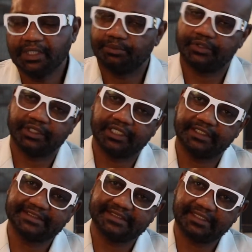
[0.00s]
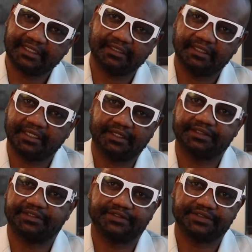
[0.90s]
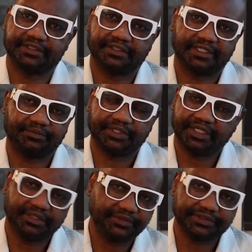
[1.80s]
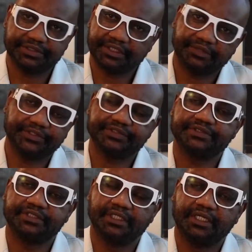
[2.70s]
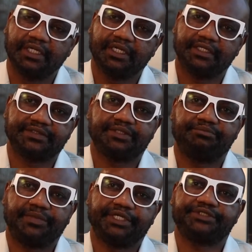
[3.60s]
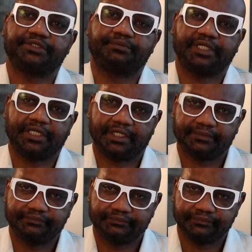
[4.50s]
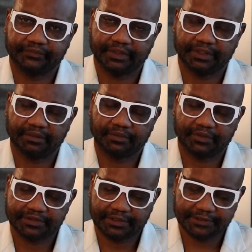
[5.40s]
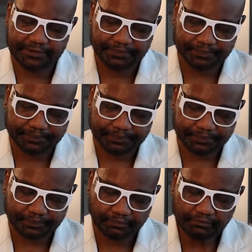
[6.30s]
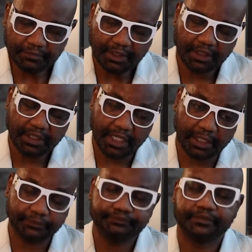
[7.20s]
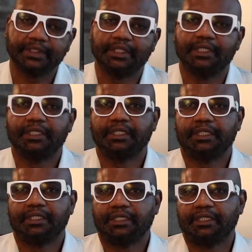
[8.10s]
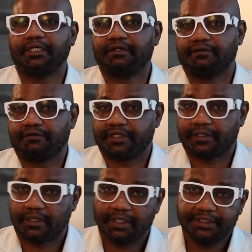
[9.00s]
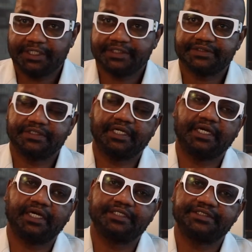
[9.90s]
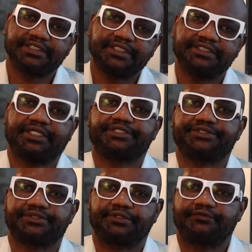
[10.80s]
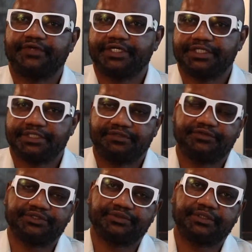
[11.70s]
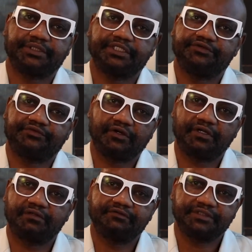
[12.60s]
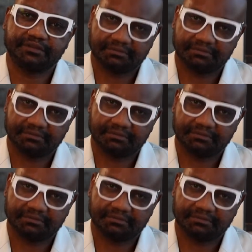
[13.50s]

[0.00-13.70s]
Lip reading: but that the skin characteristic, the epidermis, the dermis, is a major player in the process. Now, the curliness and skin texture of any individual evolved